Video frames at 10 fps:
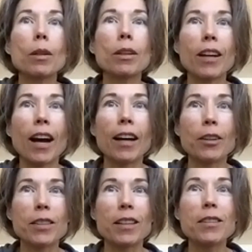Kyle
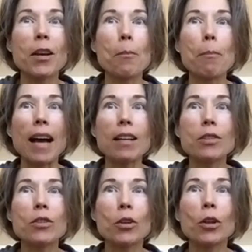says,
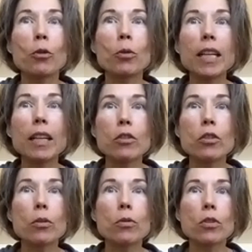masks are a great
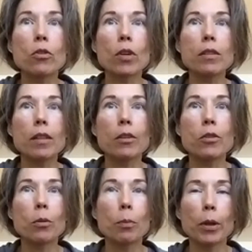excuse to dress like
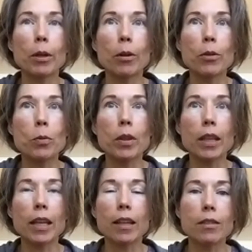superheroes with the
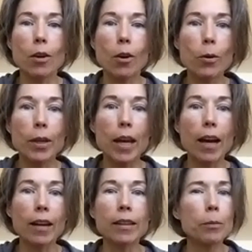kids. Oh yeah.
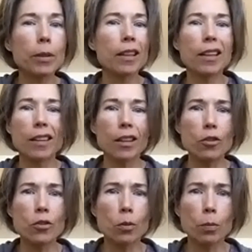And I mean, not
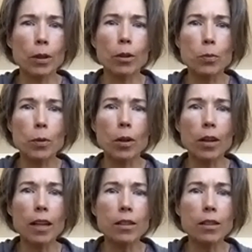just superheroes, but all kinds